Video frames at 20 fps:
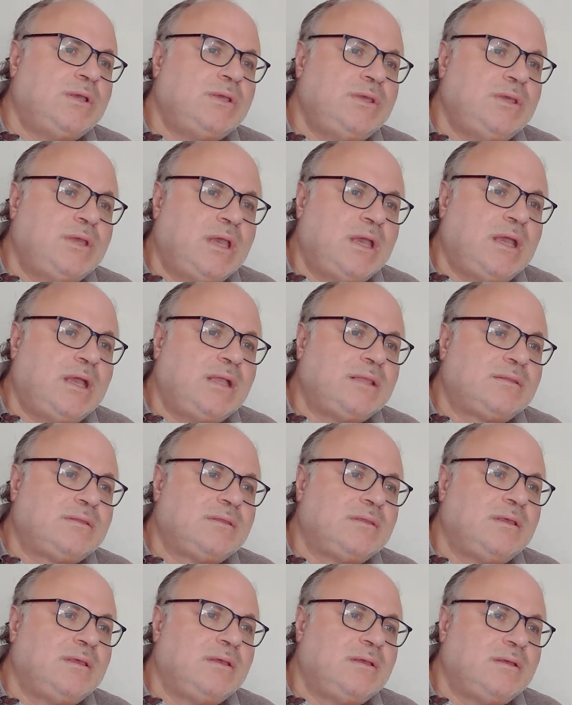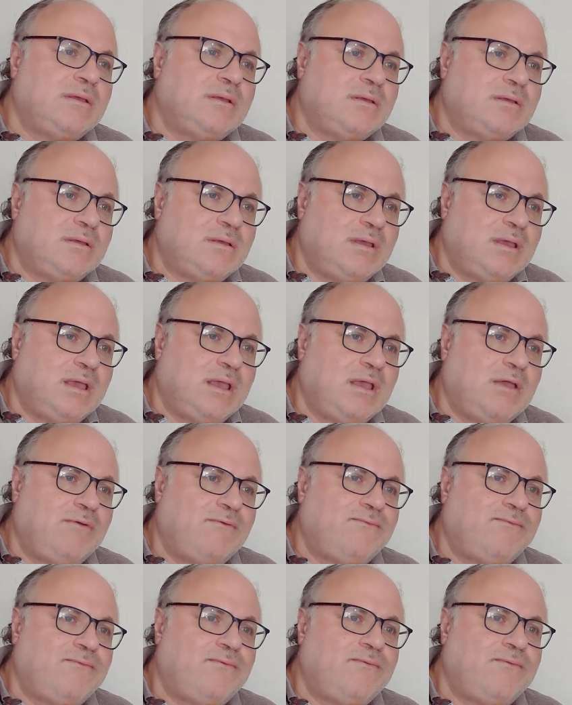yet have